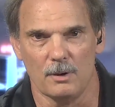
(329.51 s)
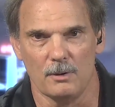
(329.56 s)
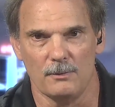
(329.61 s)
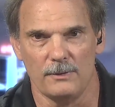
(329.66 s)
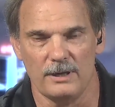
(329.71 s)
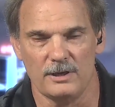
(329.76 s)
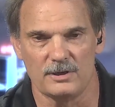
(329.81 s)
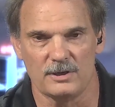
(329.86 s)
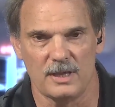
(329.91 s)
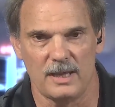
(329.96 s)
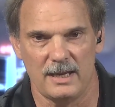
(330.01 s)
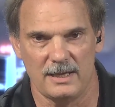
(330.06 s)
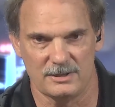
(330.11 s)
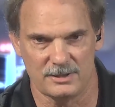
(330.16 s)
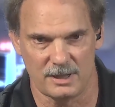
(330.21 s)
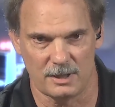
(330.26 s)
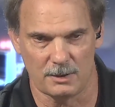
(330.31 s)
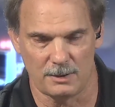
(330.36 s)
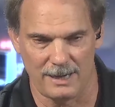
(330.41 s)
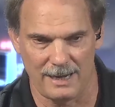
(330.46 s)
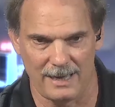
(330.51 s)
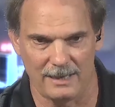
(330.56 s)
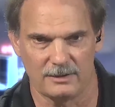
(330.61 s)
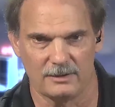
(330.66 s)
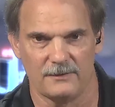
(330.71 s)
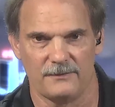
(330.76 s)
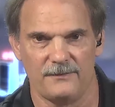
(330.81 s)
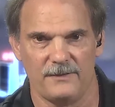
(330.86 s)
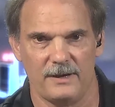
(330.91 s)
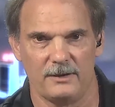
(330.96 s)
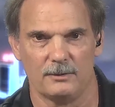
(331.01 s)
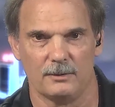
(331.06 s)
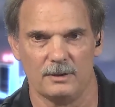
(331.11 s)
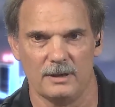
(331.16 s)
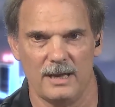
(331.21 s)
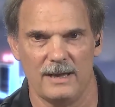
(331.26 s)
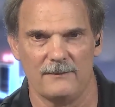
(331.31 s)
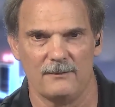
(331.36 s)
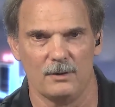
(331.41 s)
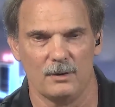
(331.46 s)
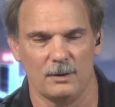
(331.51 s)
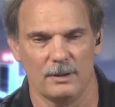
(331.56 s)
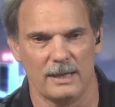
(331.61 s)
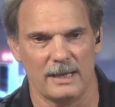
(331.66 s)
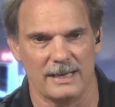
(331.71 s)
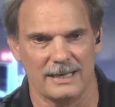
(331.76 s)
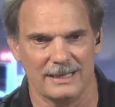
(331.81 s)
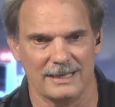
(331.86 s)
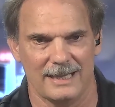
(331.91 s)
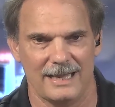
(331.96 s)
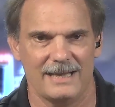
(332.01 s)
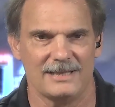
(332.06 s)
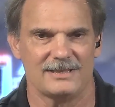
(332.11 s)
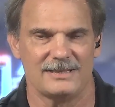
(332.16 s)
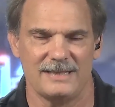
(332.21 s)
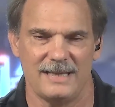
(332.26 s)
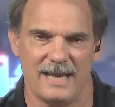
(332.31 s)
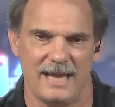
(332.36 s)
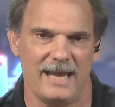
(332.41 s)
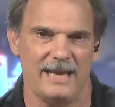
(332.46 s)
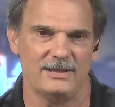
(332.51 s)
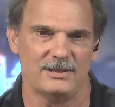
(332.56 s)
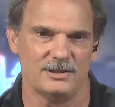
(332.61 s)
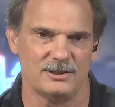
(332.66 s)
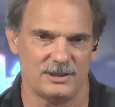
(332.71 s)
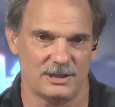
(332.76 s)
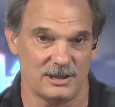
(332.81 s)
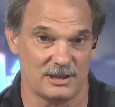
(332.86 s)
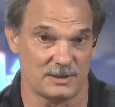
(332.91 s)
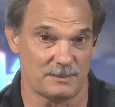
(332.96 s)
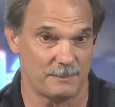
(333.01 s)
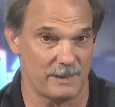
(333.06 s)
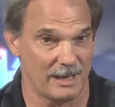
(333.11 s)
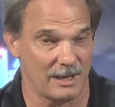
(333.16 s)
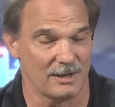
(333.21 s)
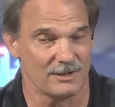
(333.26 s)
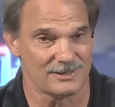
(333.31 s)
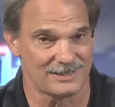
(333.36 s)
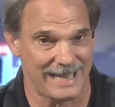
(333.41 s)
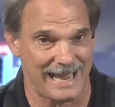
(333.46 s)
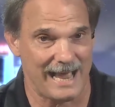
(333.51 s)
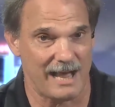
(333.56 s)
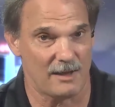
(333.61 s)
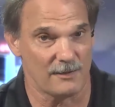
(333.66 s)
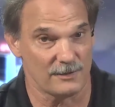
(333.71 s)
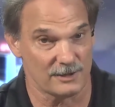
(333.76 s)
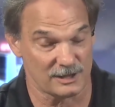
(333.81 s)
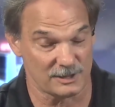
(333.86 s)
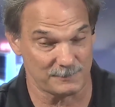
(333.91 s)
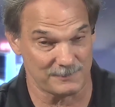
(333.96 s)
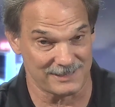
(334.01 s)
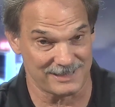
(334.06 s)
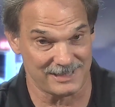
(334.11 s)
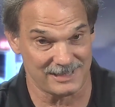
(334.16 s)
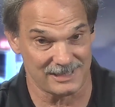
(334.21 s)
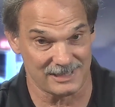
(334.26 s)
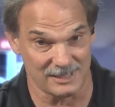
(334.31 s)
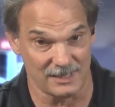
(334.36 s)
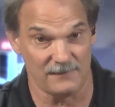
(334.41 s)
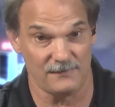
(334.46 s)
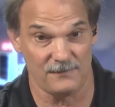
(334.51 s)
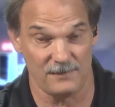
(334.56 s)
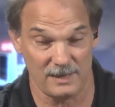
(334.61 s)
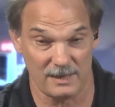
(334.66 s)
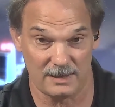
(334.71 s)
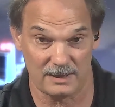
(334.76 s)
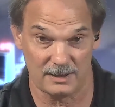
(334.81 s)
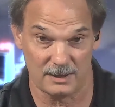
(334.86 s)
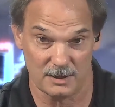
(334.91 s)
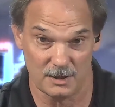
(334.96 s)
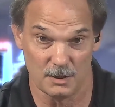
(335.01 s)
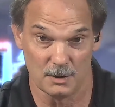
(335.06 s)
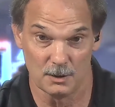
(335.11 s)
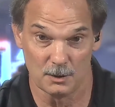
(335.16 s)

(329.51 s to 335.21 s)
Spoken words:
these things that are at the federal level, unless the agency spells out the specific